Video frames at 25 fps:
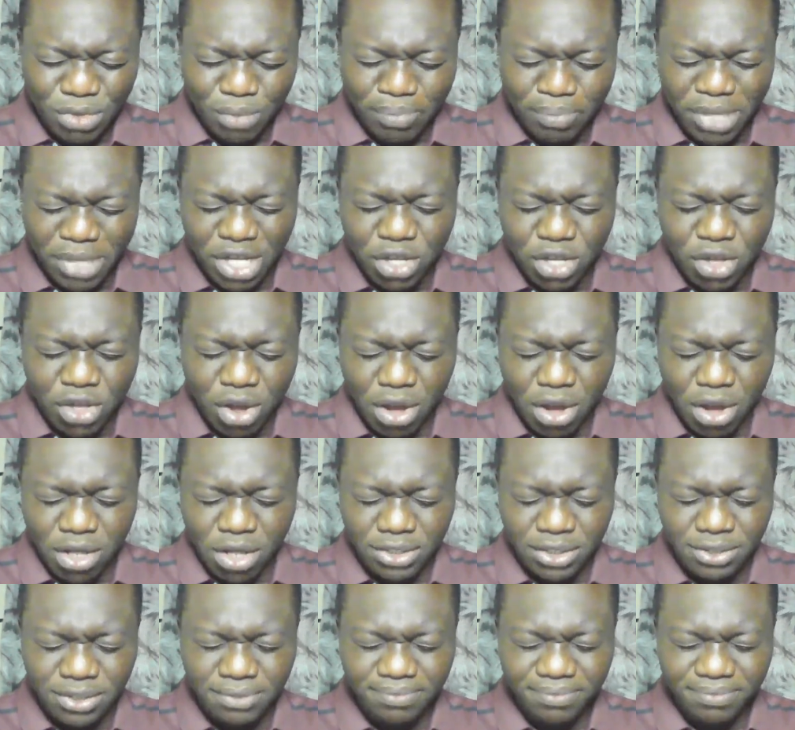be gone.
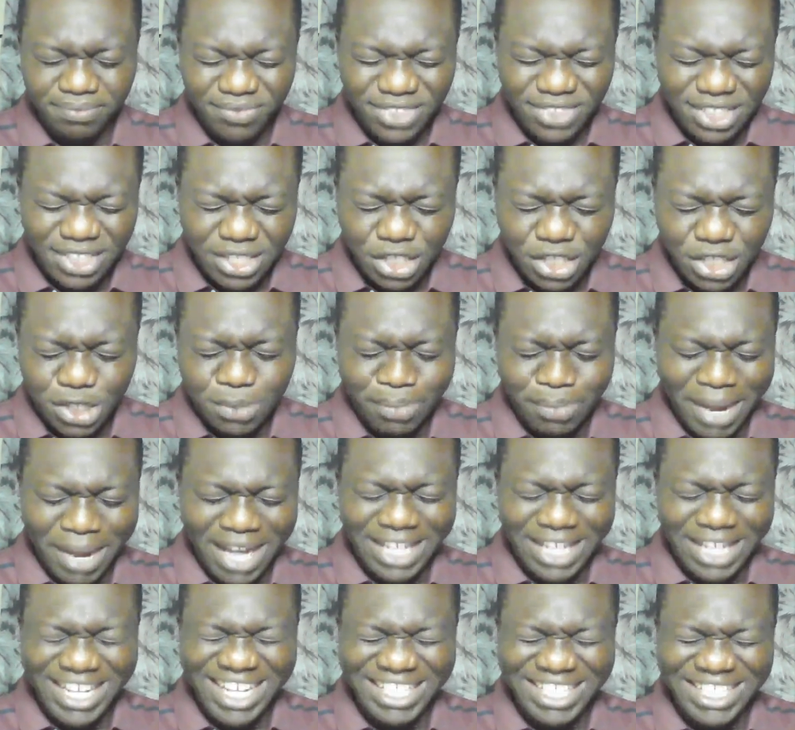
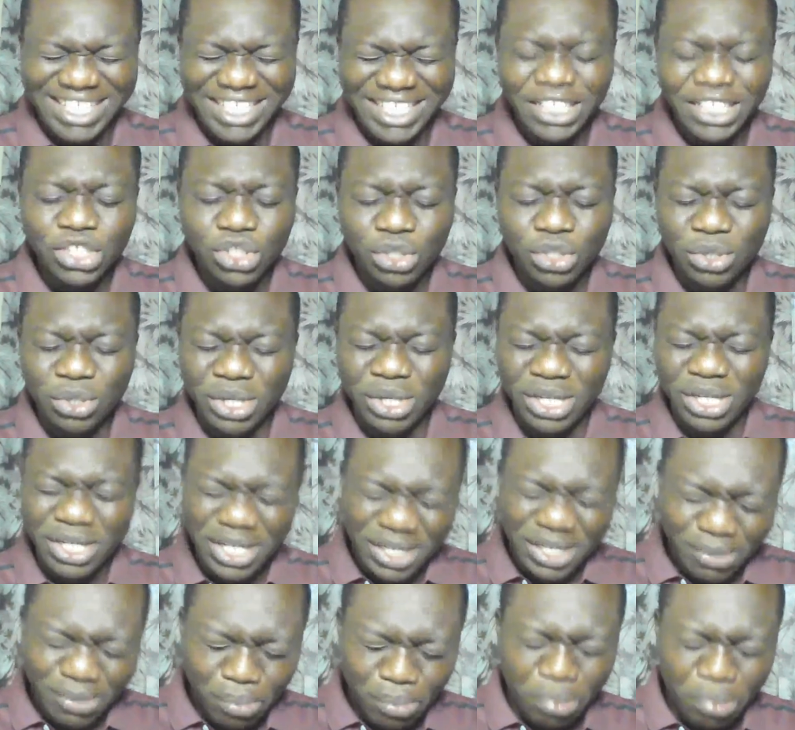Spinal injury,
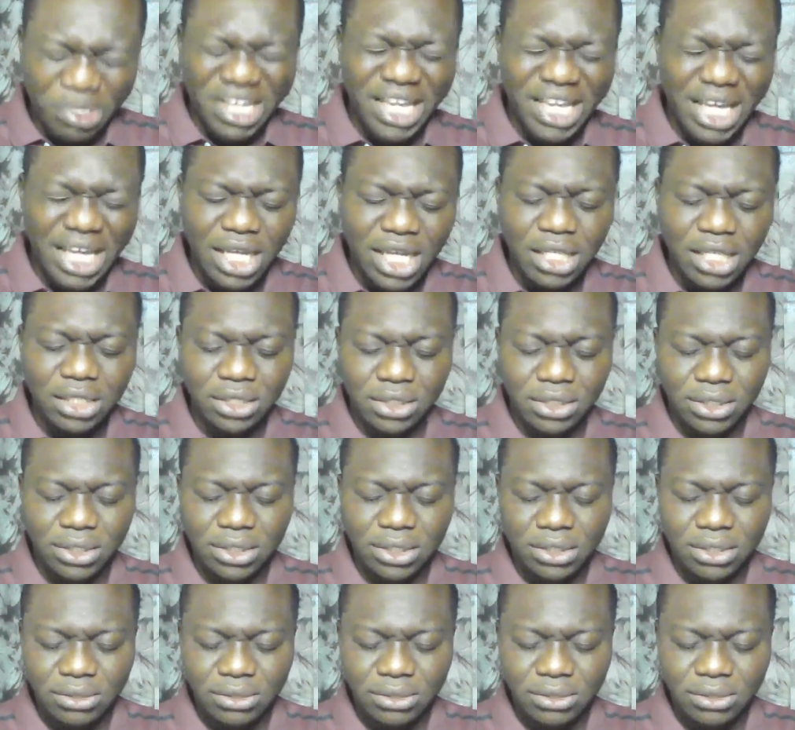be healed.